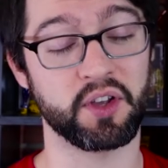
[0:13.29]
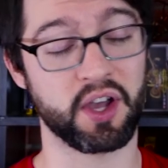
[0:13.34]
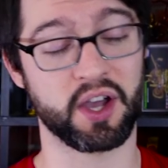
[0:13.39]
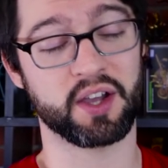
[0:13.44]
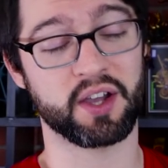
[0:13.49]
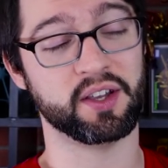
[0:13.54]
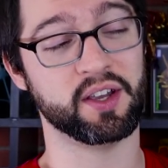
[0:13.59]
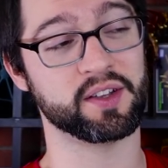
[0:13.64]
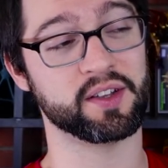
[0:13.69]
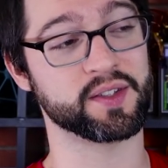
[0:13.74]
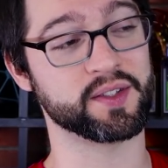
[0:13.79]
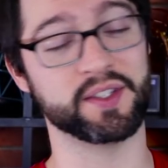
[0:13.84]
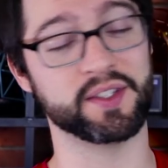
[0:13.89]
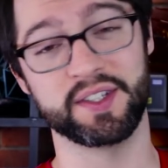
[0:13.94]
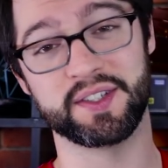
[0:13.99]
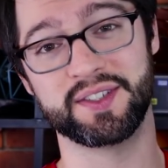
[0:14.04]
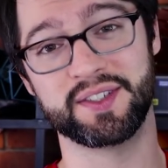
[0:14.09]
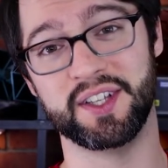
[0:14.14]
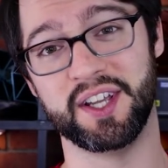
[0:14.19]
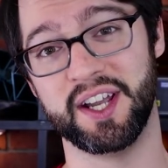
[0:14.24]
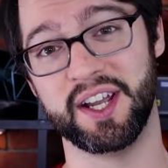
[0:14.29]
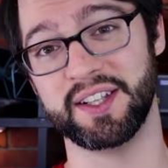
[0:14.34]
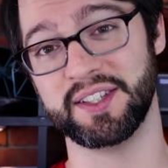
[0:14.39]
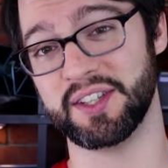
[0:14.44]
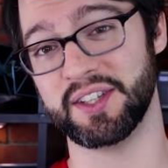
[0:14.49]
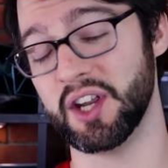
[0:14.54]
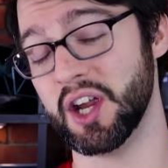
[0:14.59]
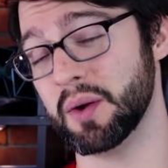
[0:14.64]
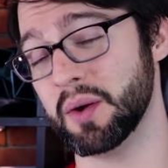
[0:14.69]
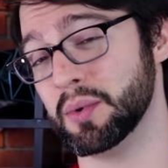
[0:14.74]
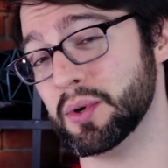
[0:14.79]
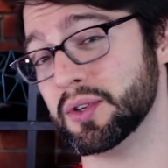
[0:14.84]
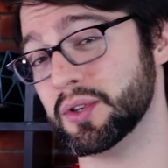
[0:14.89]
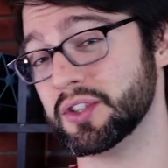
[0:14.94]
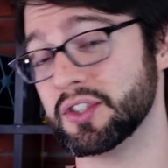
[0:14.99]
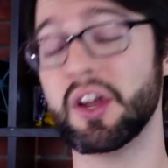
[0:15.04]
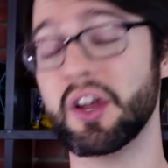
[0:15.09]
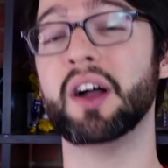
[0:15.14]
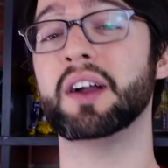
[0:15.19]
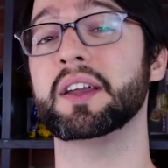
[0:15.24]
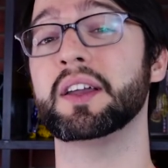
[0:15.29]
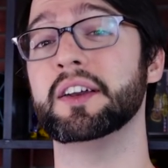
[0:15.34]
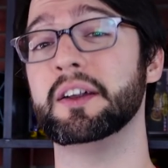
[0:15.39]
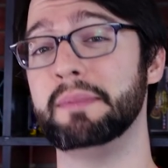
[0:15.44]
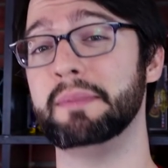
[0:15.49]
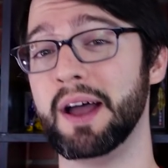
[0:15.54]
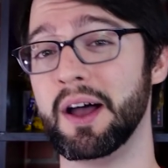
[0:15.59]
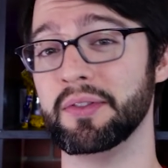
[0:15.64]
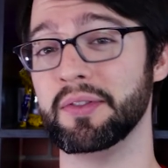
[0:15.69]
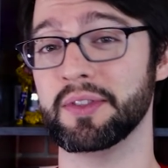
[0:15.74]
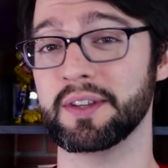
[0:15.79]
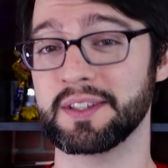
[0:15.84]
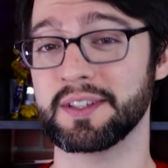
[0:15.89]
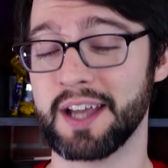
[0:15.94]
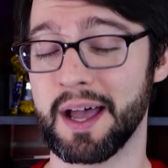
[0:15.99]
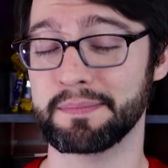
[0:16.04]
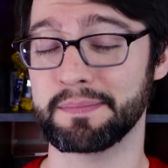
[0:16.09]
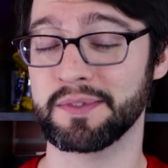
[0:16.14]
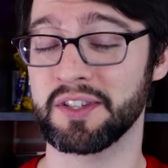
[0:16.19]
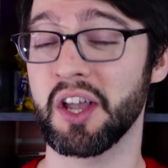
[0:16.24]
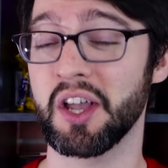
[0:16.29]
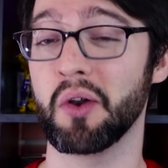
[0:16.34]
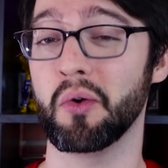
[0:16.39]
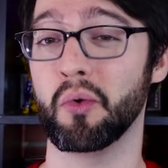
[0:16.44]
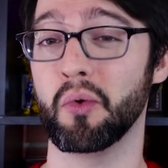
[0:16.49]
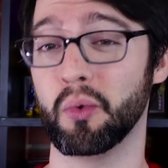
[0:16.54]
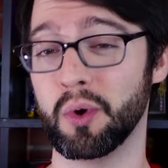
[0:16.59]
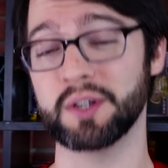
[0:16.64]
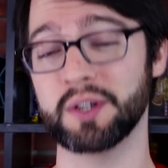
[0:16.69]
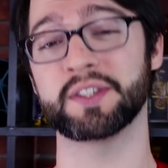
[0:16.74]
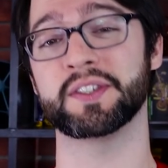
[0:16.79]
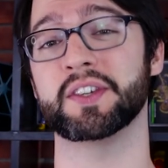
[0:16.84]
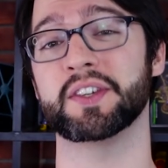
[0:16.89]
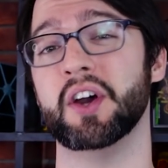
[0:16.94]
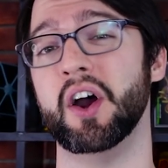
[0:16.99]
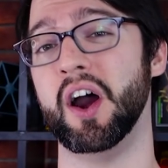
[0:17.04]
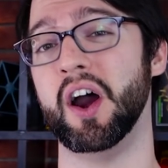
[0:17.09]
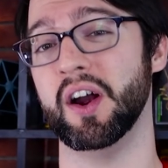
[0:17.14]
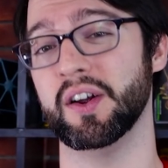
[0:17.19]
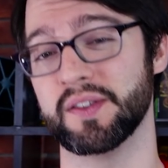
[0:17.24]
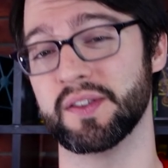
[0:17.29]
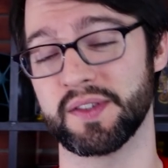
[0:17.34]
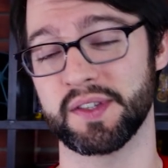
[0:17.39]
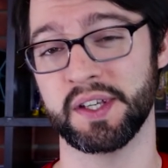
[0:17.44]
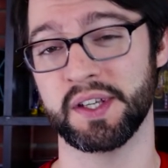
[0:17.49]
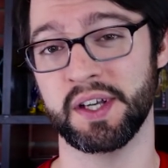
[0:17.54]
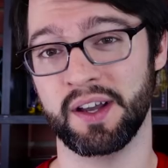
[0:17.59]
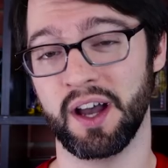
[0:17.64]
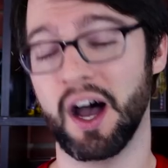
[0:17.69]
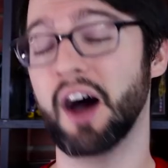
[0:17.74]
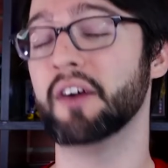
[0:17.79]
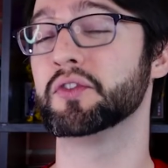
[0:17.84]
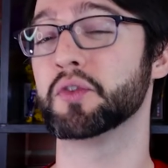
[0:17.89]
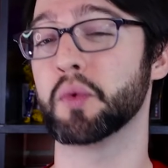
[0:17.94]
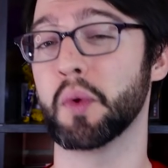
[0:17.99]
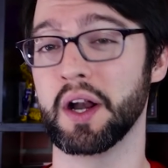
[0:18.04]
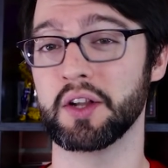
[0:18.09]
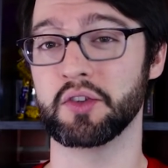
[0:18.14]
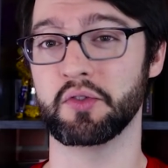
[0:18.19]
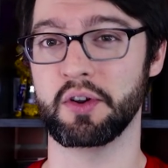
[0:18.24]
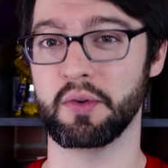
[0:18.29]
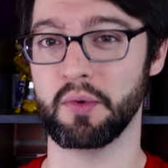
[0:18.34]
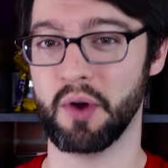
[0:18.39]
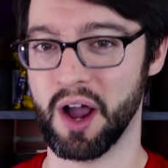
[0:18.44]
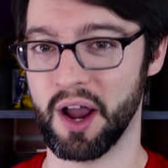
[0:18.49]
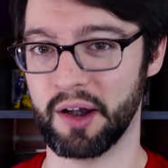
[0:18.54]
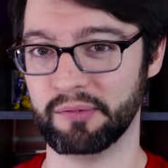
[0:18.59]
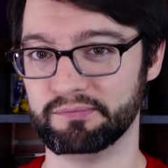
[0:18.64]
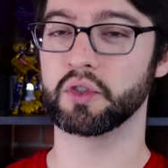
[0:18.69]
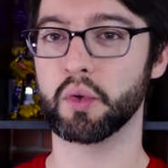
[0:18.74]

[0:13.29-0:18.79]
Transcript: Ah yes, list day, and today we're talking about the top 10 worst cards of 2021.